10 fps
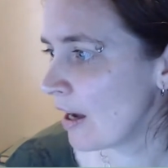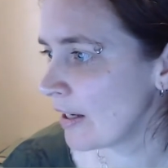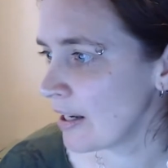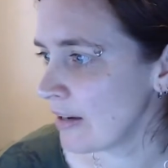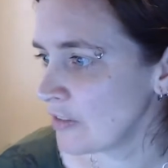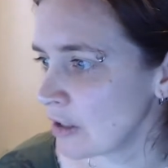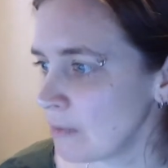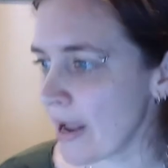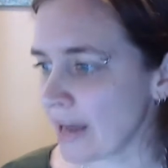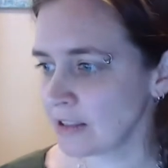I'm gonna have to
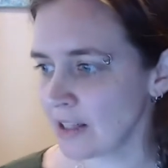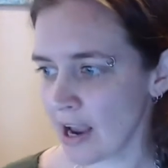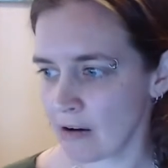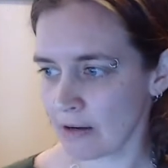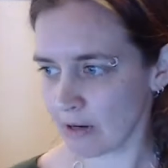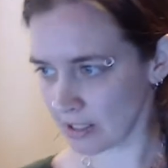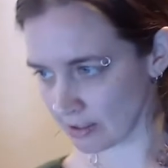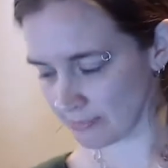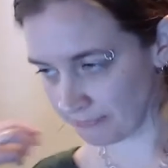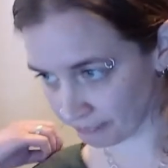go back to how I
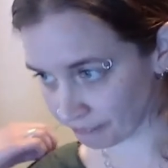was.